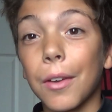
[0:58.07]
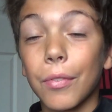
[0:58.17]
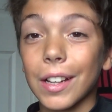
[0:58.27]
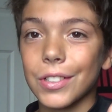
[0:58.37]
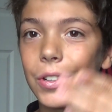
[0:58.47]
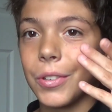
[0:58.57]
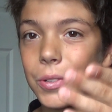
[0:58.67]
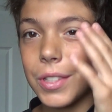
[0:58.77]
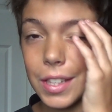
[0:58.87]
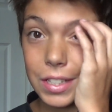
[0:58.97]
And if you guys are
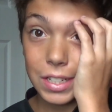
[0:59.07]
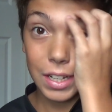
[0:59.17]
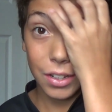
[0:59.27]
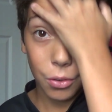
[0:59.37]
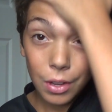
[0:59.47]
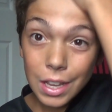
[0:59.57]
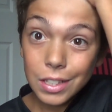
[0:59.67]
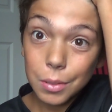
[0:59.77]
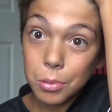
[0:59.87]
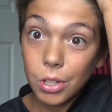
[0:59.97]
new to this channel,
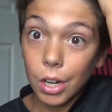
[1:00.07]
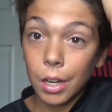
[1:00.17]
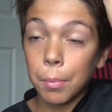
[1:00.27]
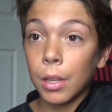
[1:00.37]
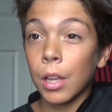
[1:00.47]
subscribe.